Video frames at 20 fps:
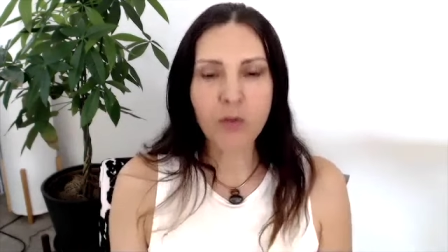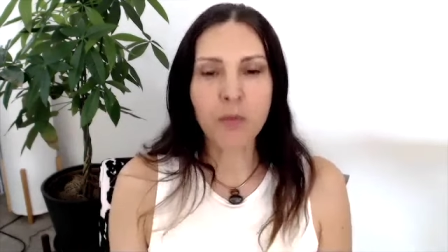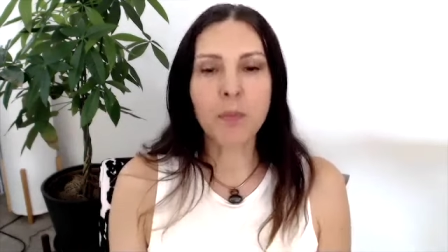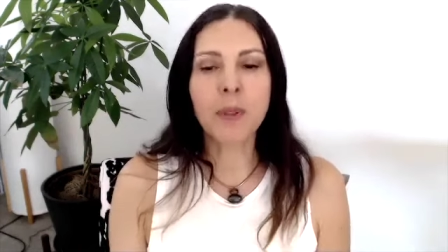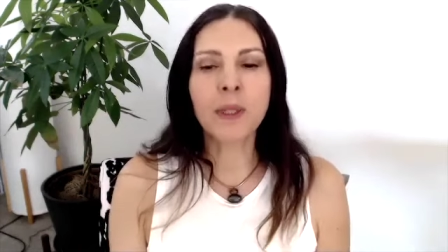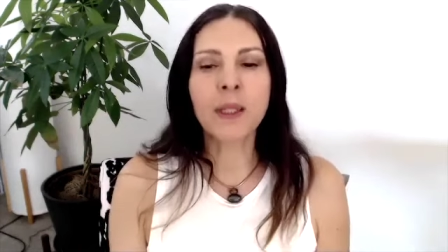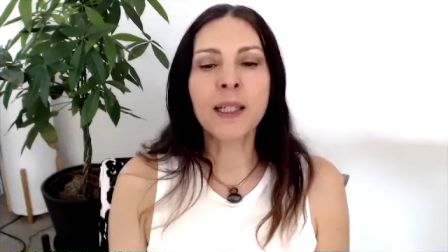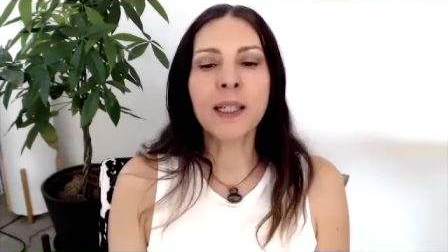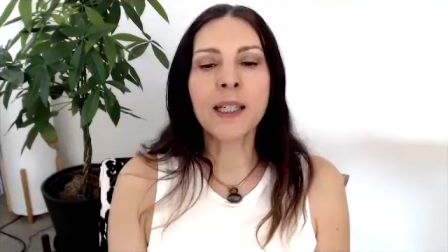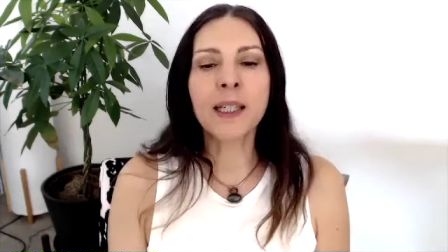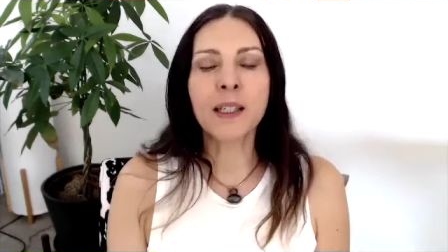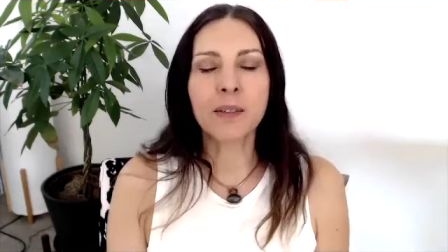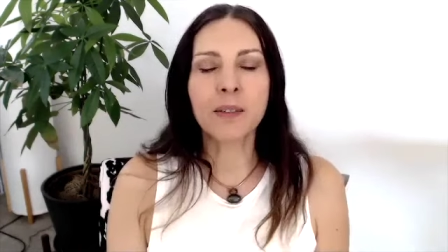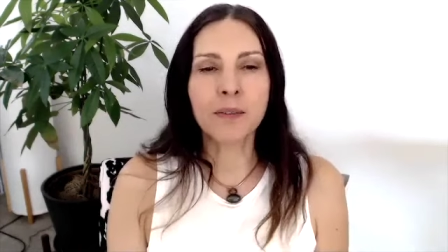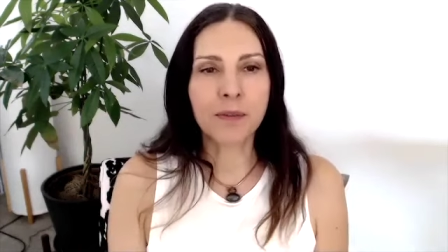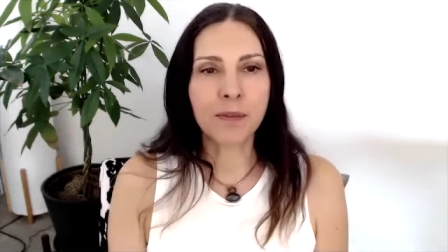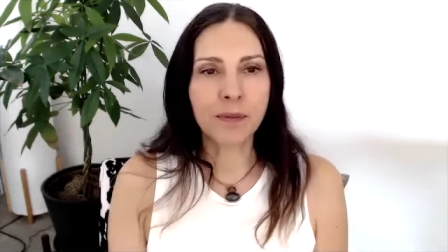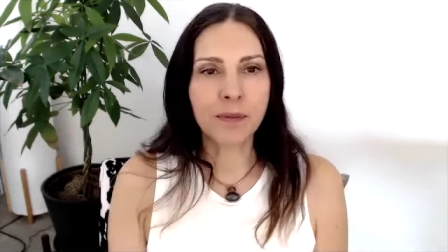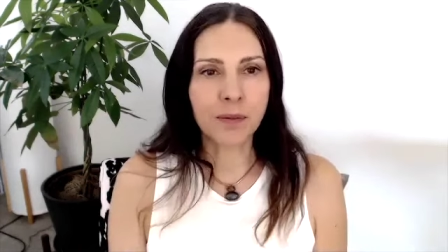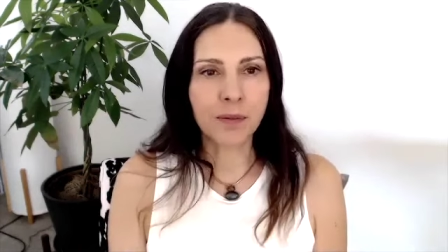belief.
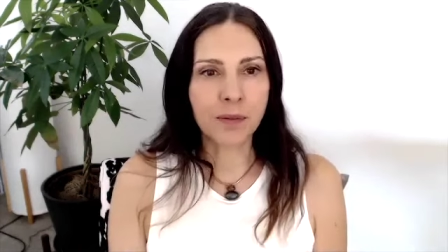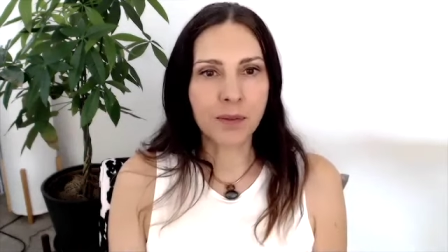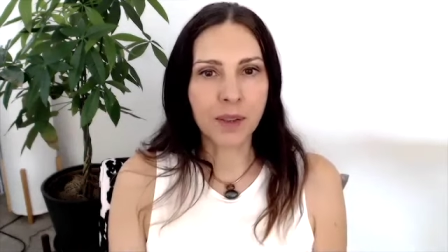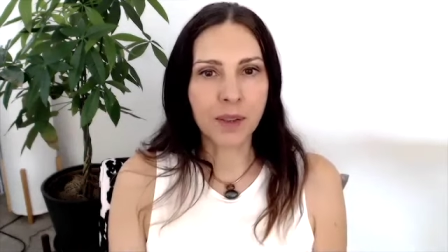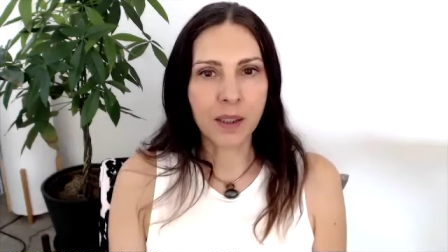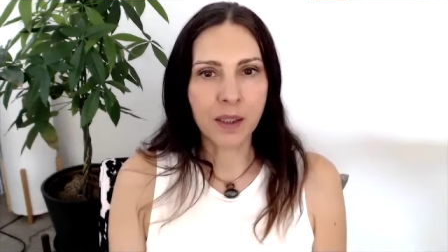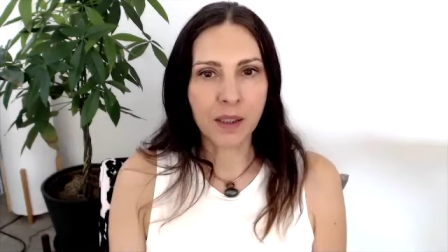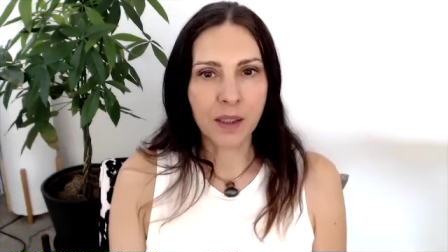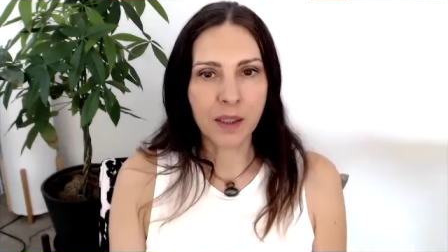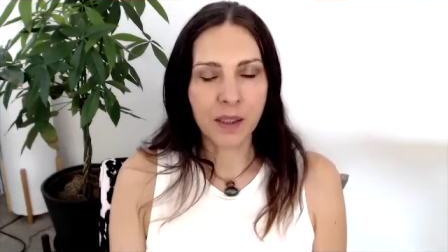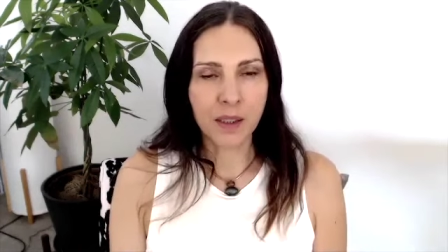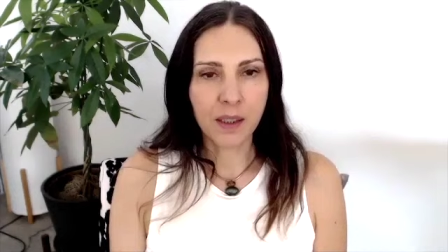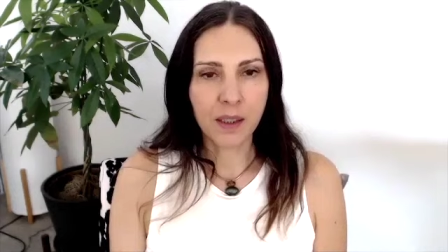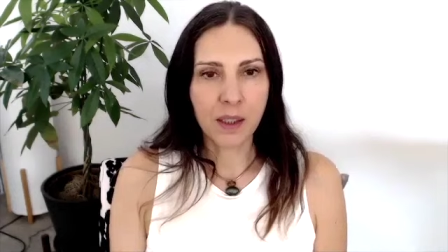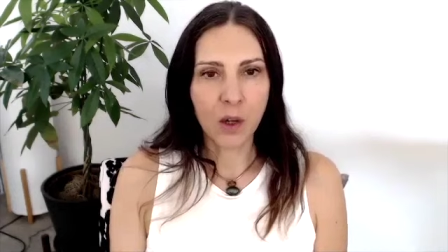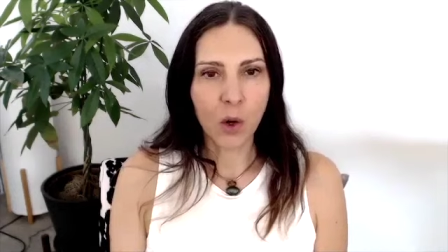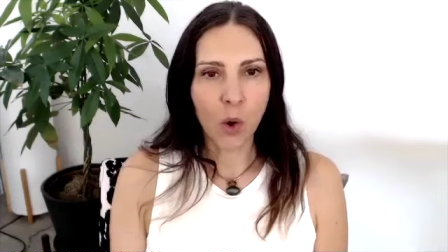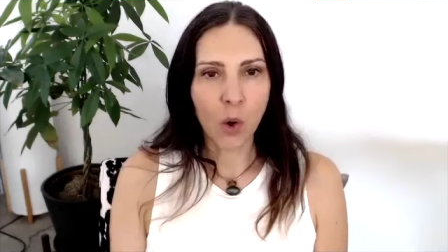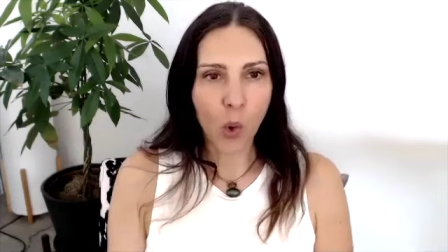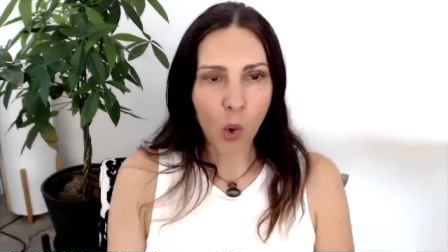
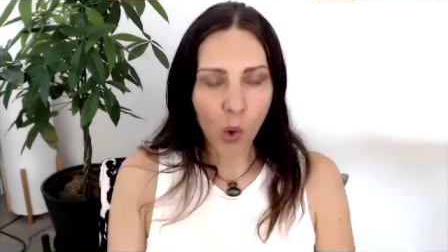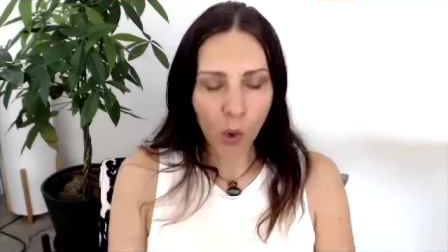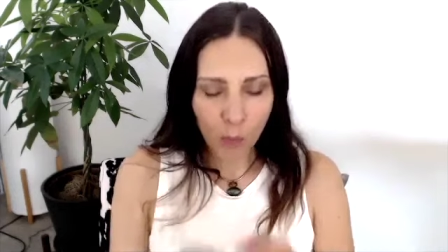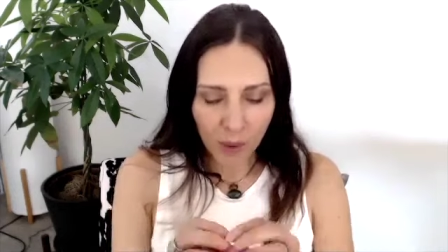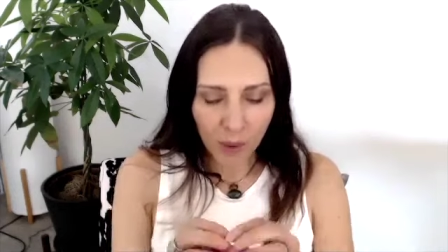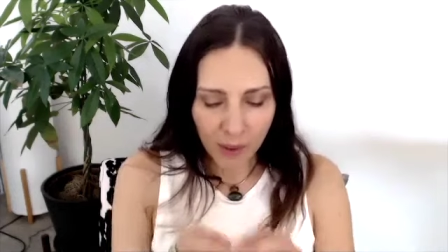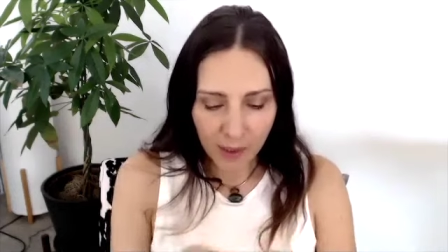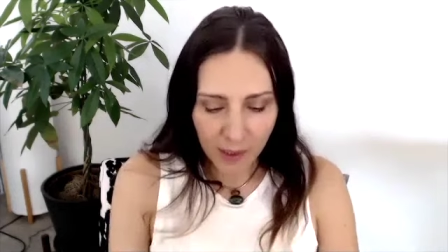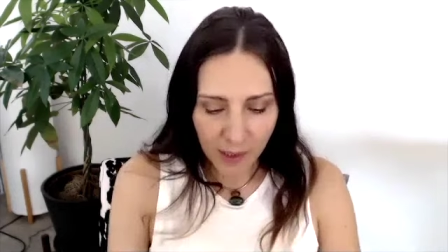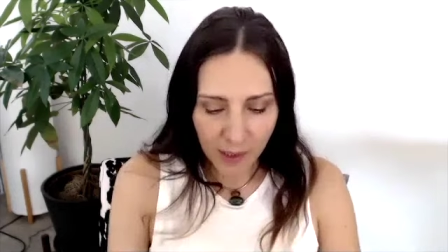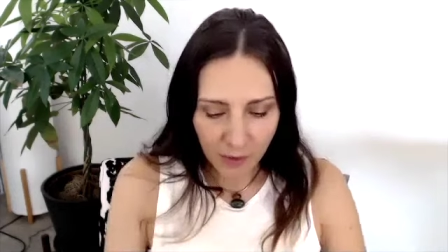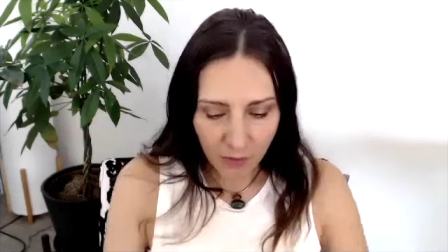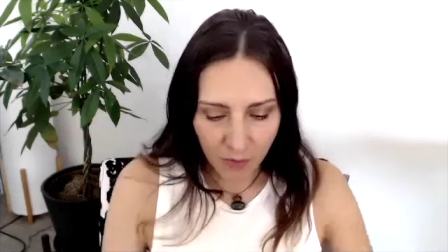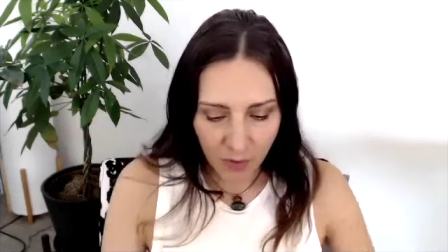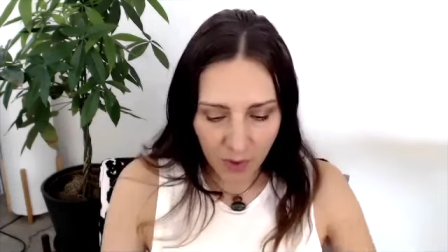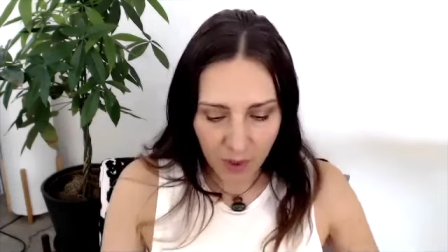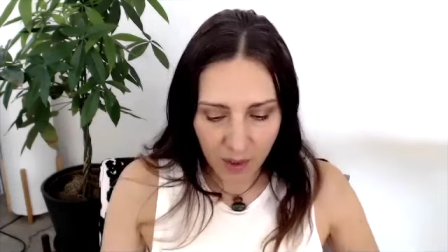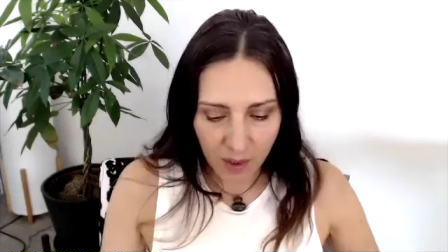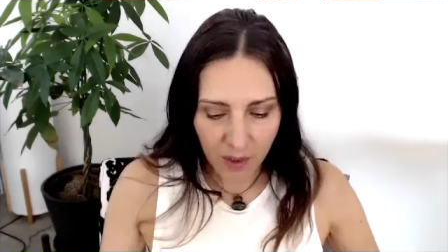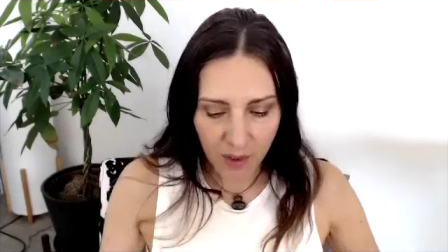All
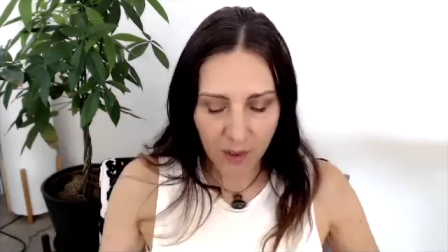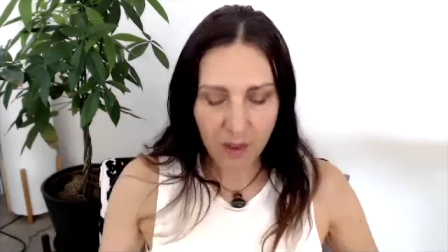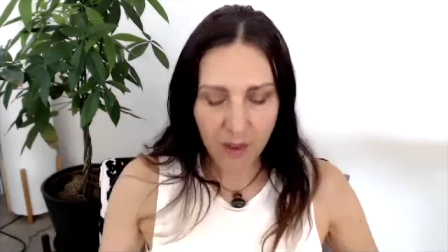beliefs